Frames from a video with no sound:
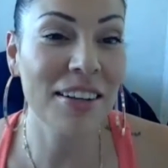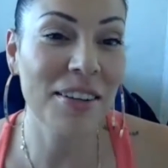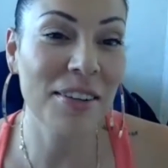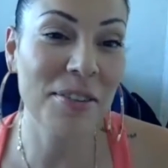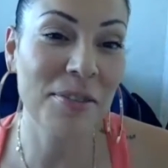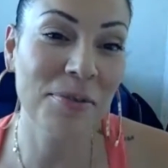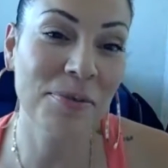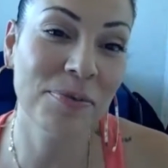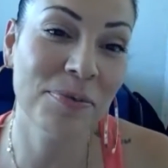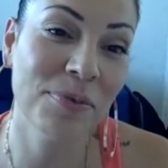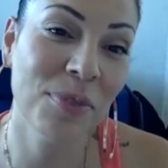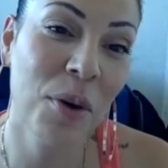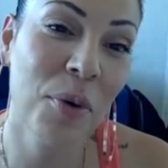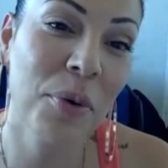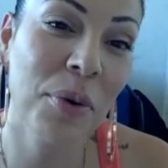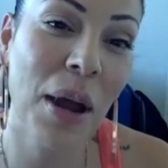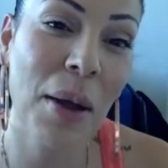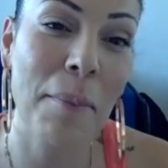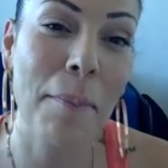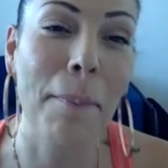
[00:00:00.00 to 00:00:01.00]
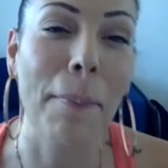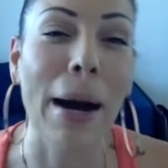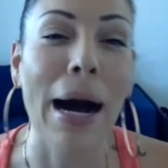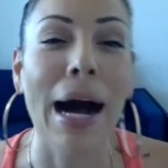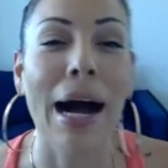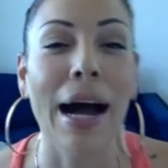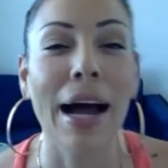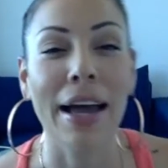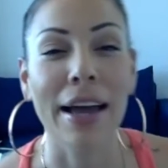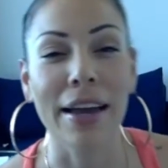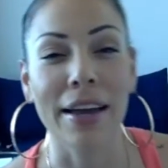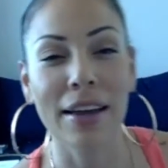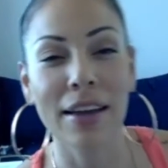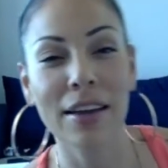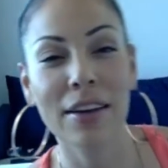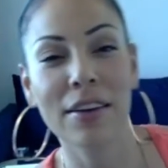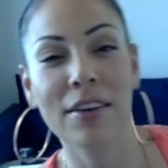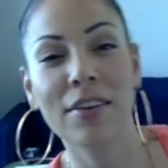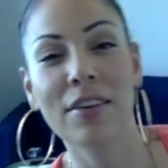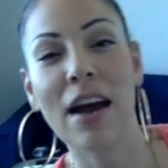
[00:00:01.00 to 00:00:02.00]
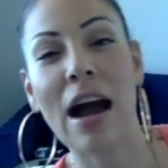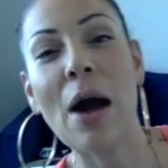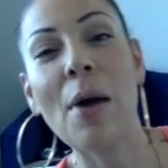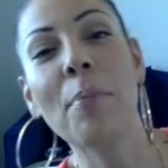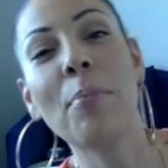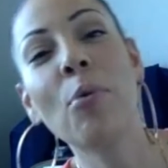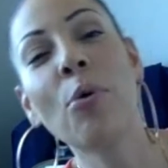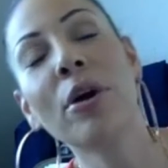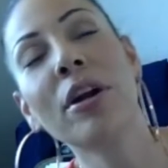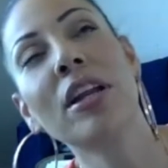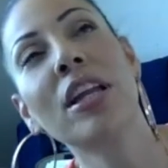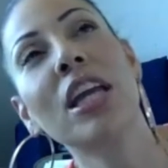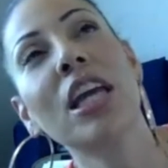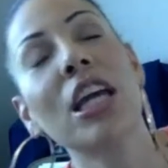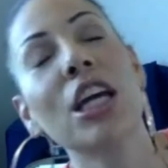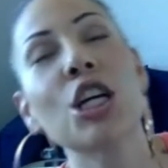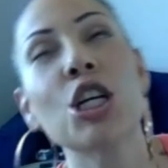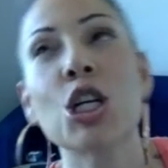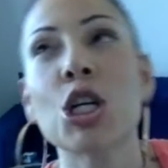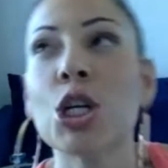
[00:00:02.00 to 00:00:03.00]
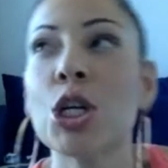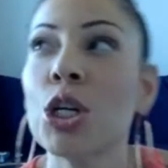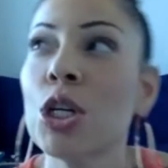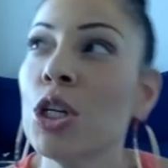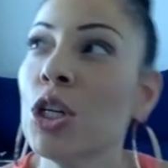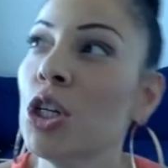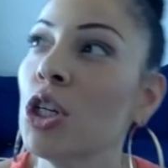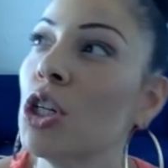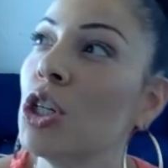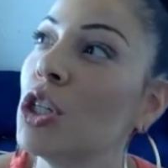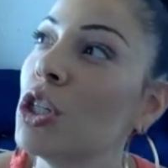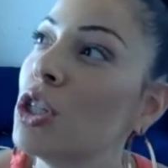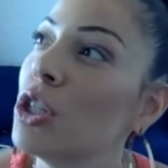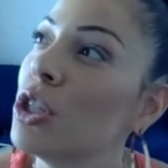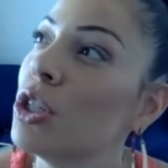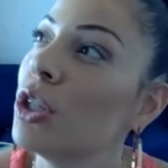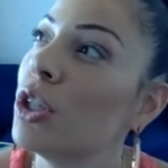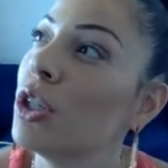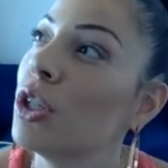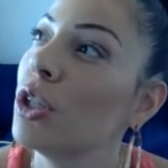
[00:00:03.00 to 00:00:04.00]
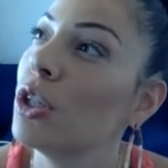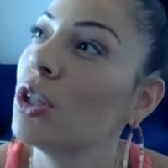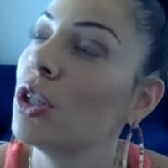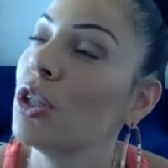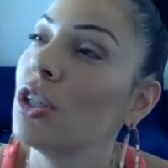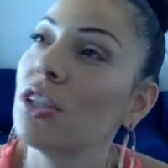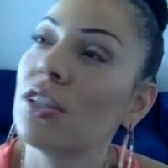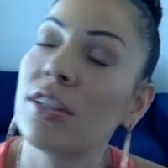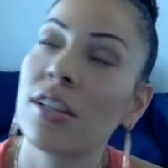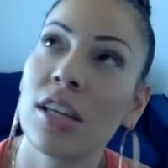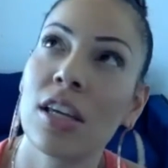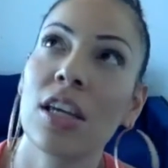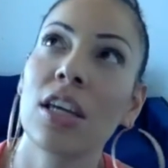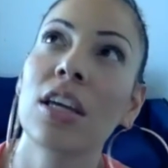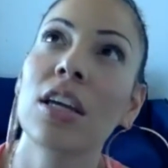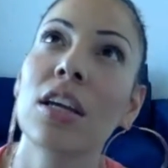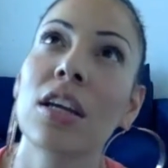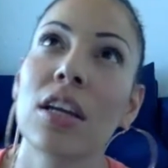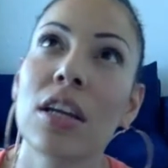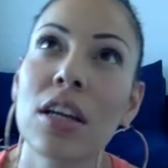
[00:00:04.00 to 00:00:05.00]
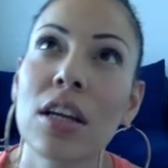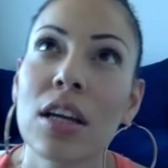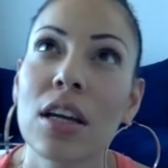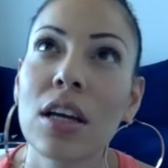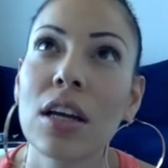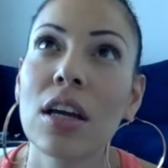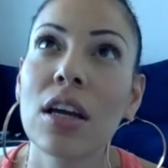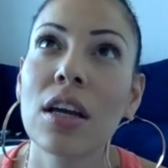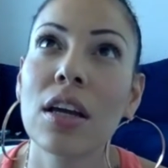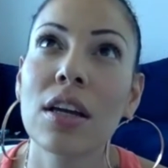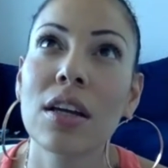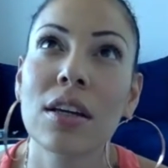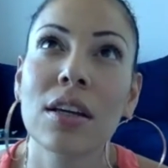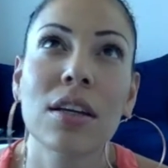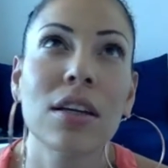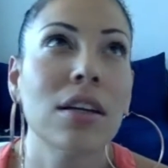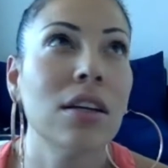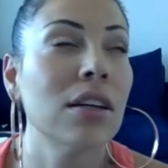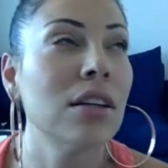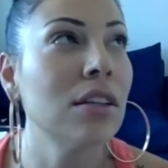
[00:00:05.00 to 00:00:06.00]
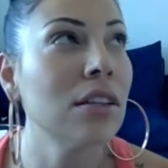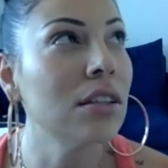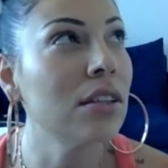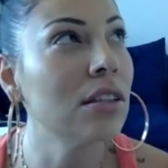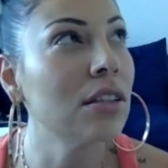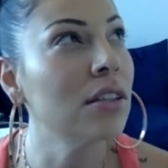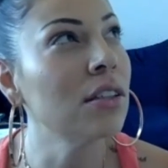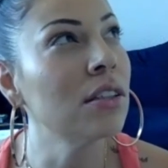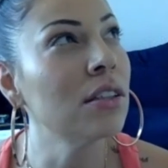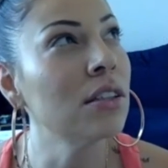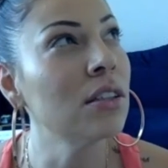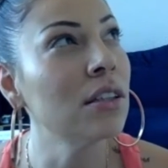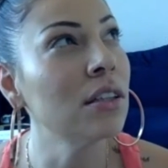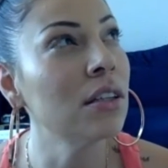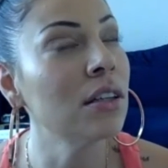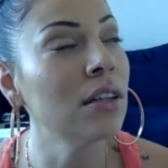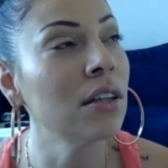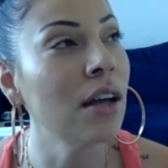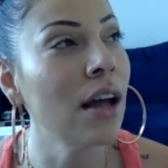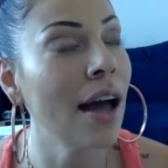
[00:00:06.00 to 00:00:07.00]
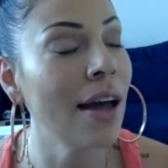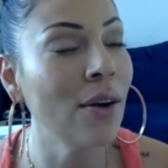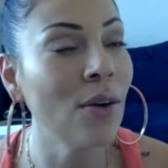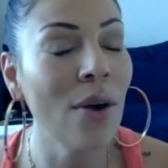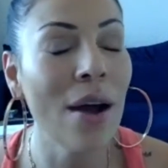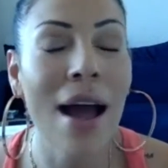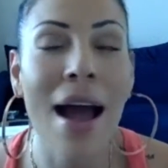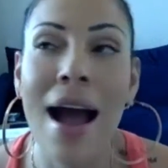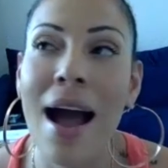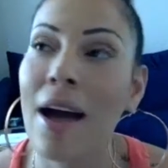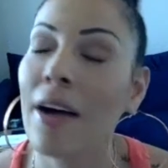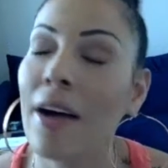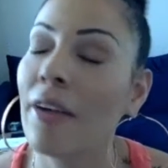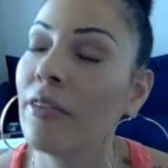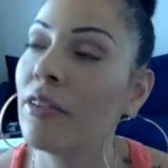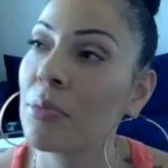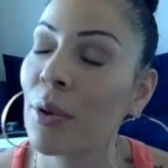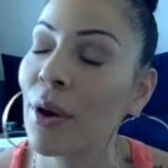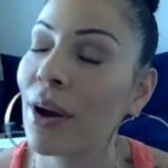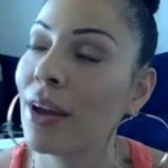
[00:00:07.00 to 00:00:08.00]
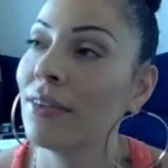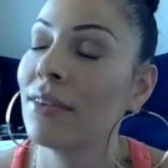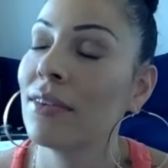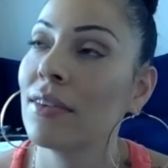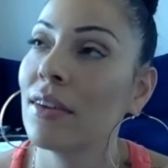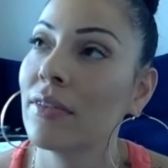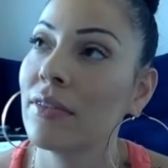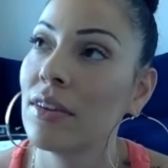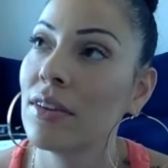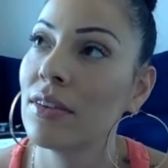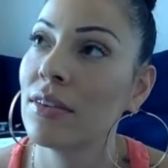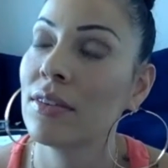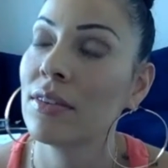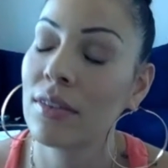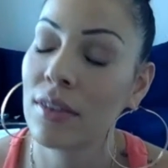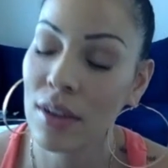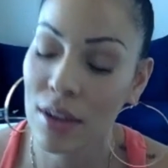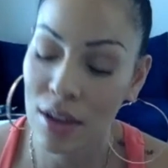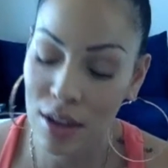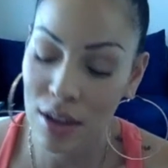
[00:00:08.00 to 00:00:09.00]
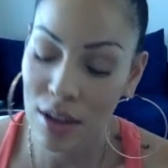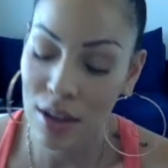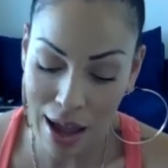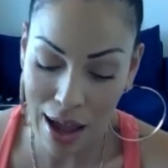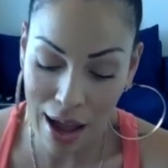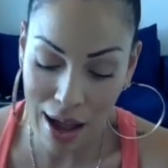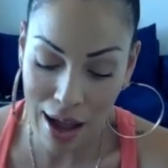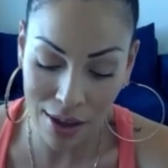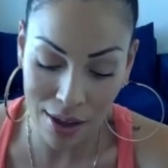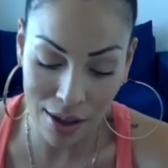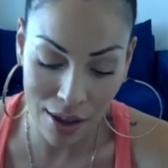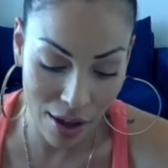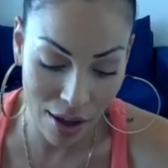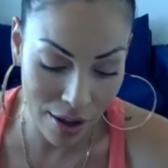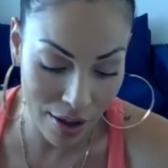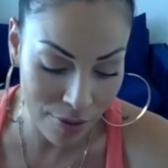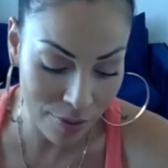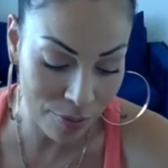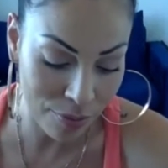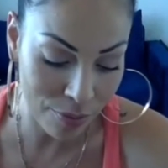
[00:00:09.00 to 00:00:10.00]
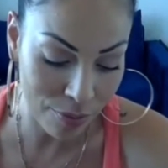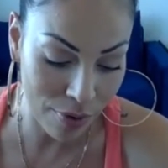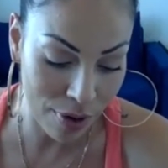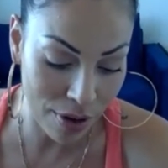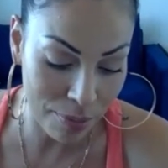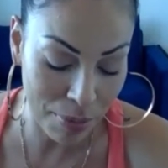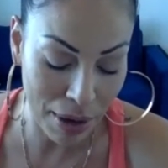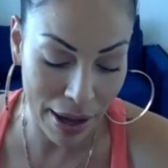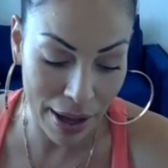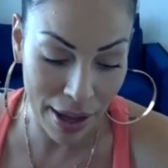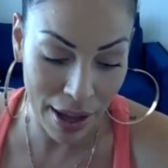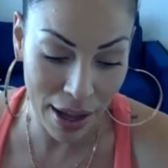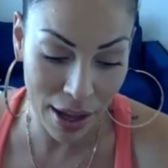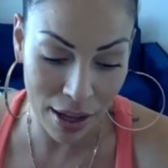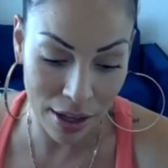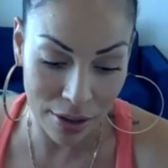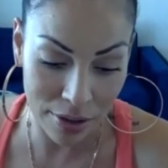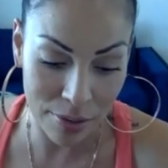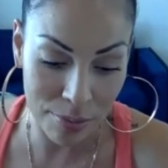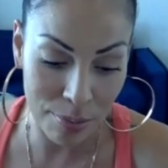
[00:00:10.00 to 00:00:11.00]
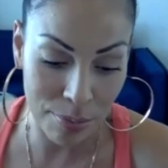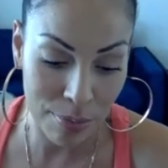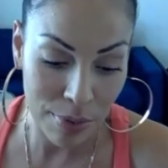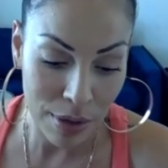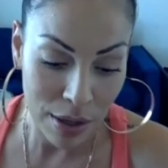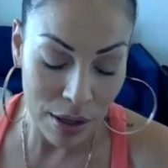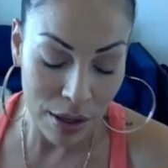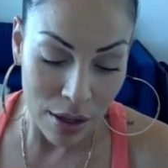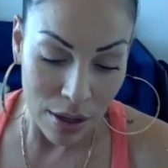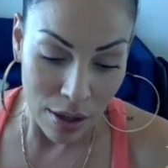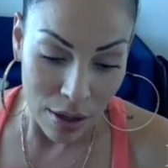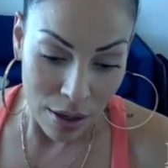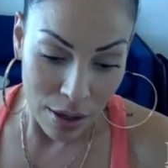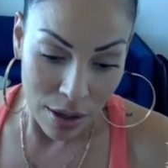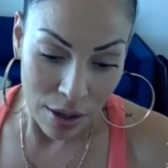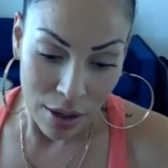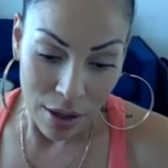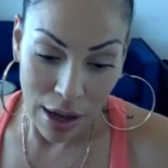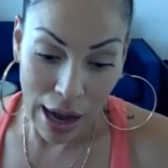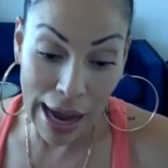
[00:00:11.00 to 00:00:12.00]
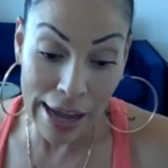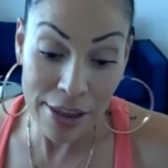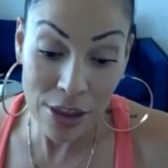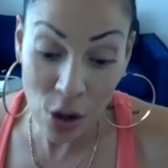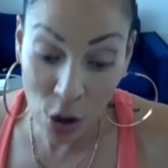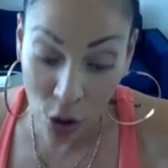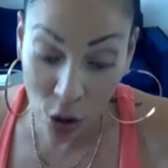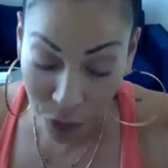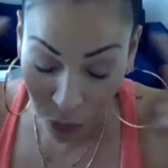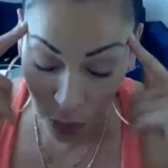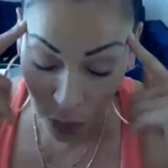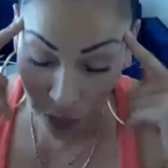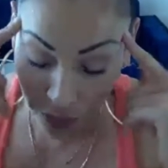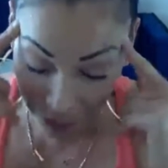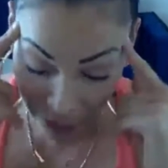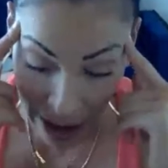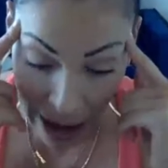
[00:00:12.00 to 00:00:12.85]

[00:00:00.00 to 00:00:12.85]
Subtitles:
What would I buy? Outboard gear. See, I don't have the prices of this in my head. I know for a